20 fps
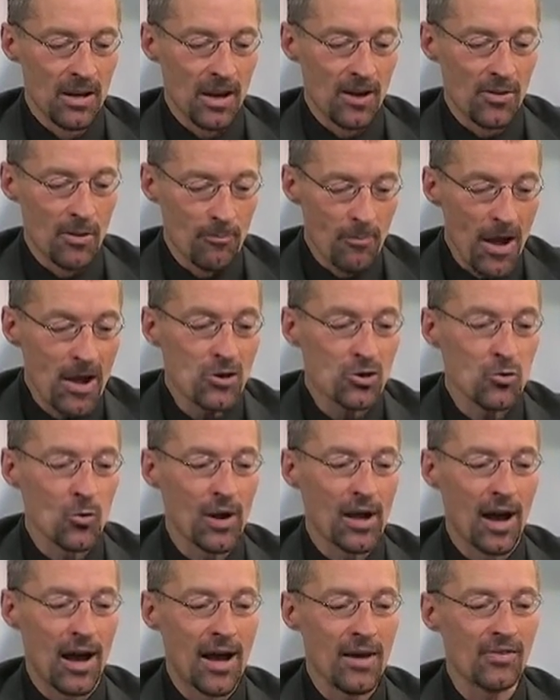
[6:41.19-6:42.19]
And the best
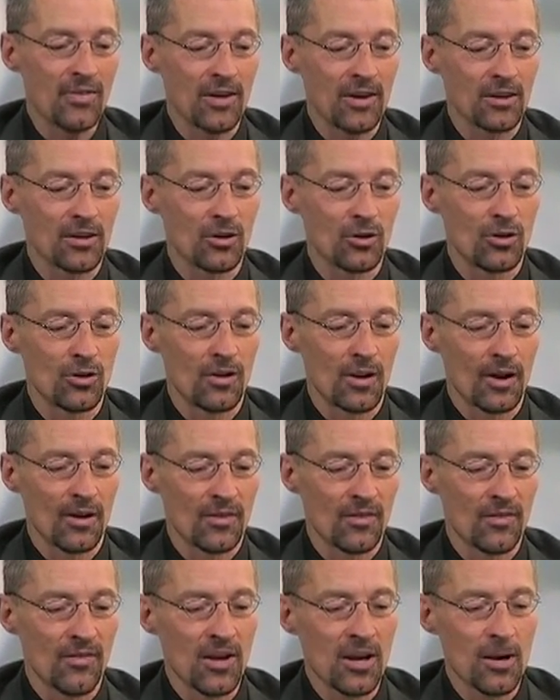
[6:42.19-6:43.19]
way, I think, to, uh,
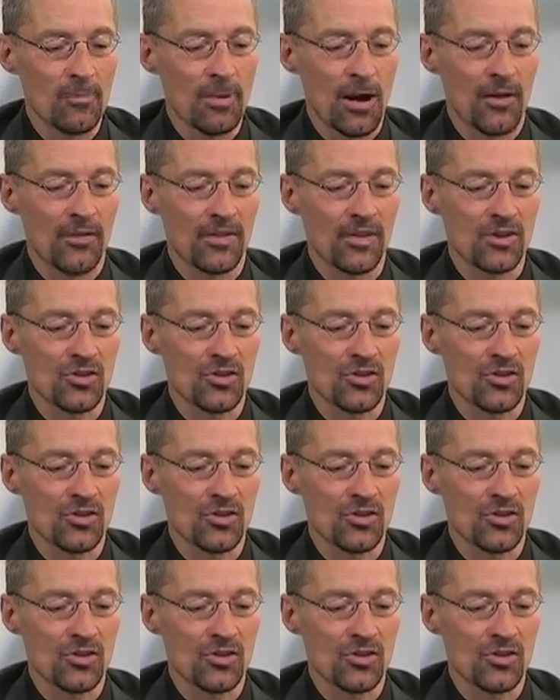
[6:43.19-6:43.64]
to think about